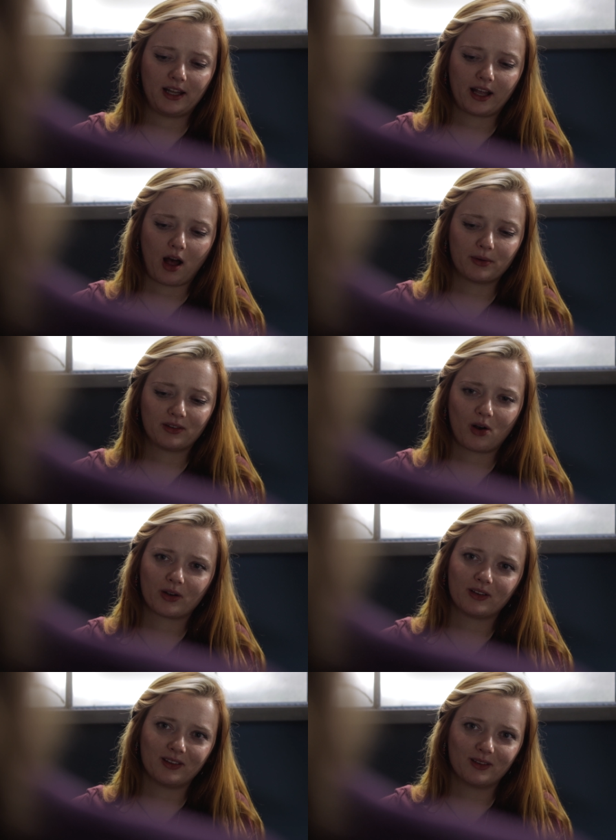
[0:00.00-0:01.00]
like I was
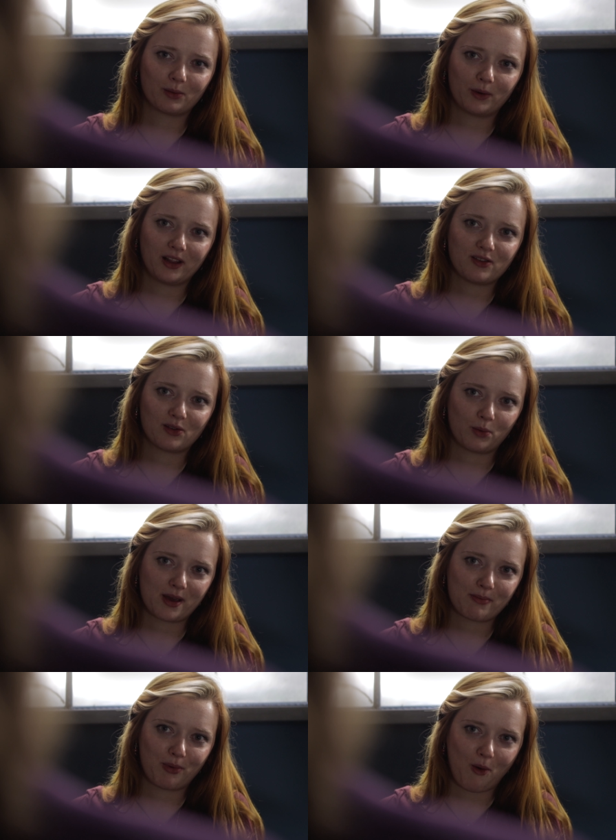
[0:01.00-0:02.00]
talking to this really sweet
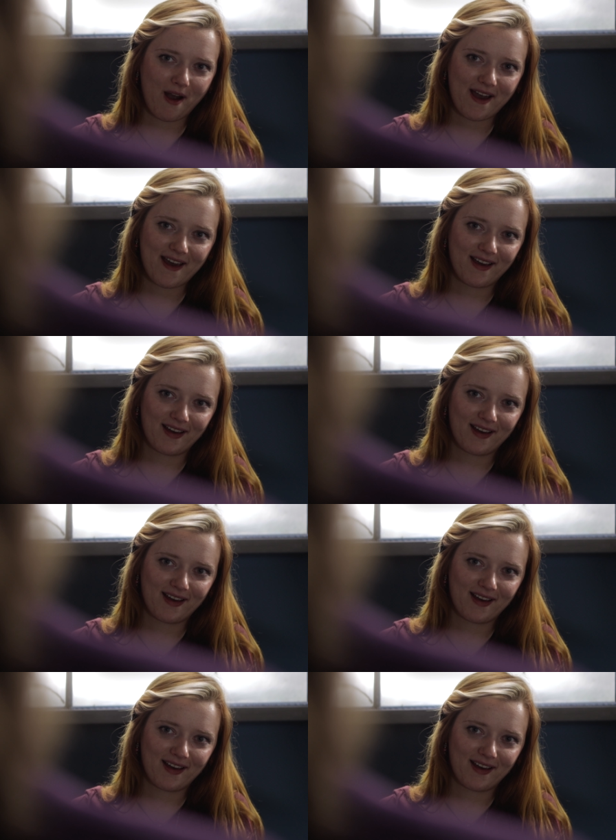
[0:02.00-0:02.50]
boy.